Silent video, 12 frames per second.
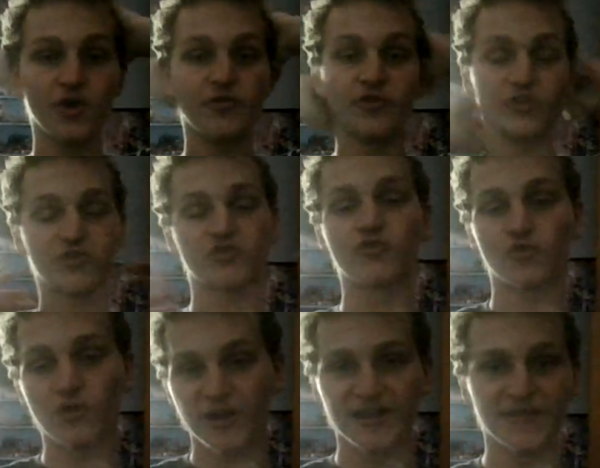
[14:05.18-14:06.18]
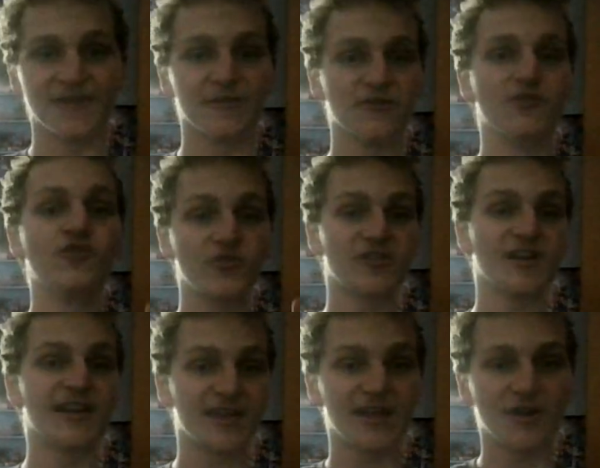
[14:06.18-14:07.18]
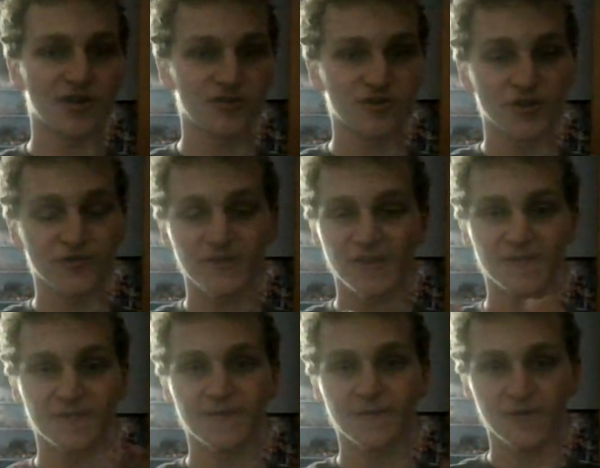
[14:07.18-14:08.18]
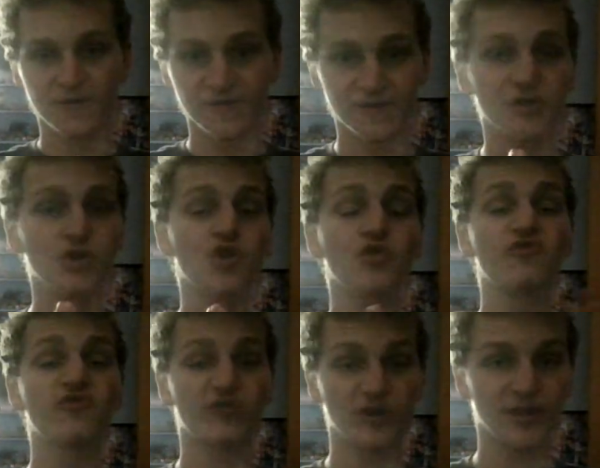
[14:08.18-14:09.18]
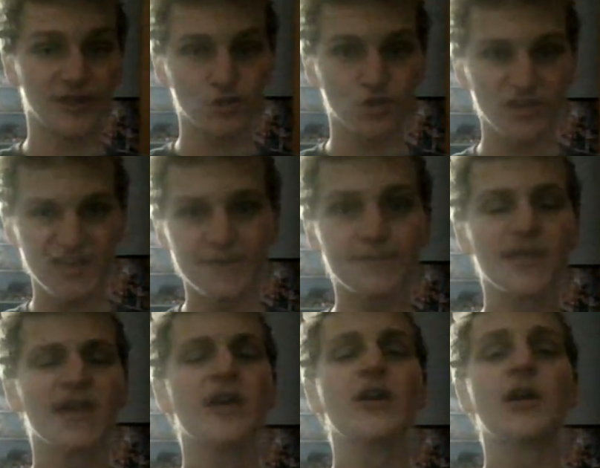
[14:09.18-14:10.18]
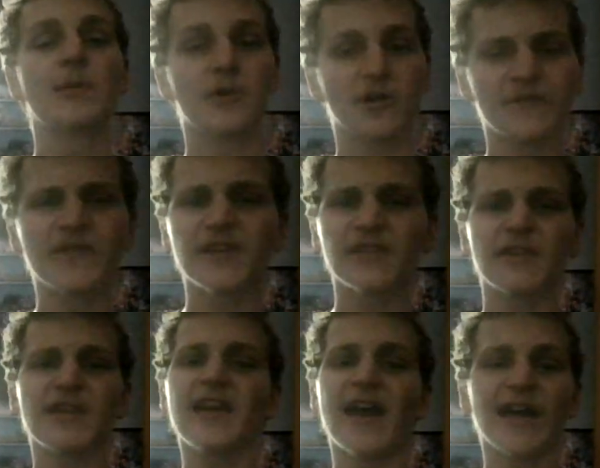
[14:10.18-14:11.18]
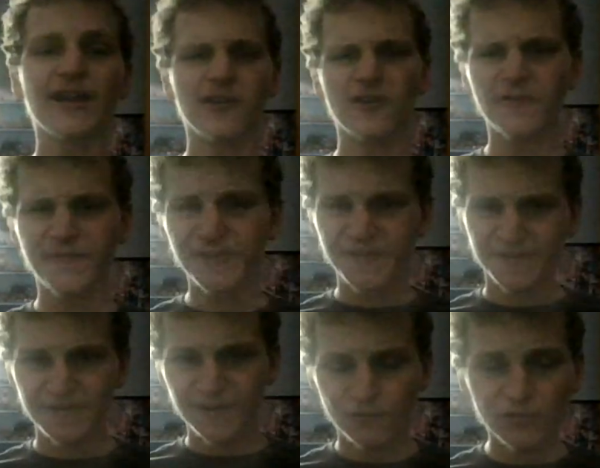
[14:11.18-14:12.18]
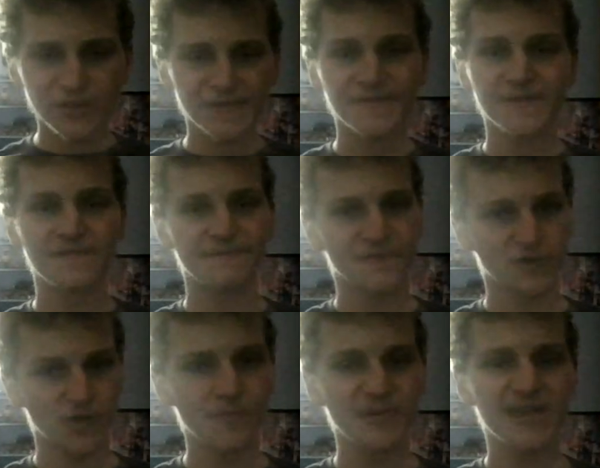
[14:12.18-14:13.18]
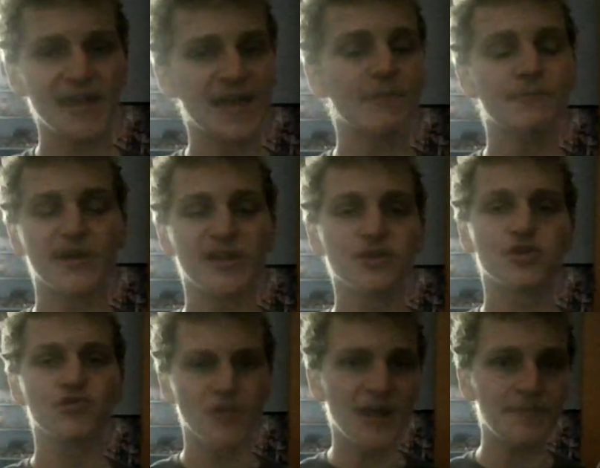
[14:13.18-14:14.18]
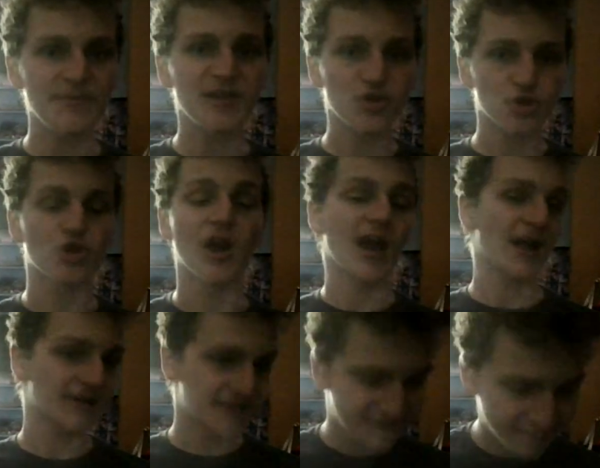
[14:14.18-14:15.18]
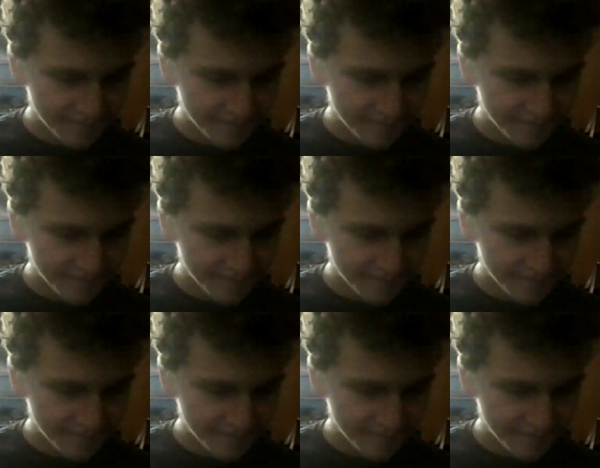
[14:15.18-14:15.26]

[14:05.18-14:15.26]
story, this new set of characters. It starts a new trilogy perfectly. I don't know if a sequel is confirmed yet, but do not be shocked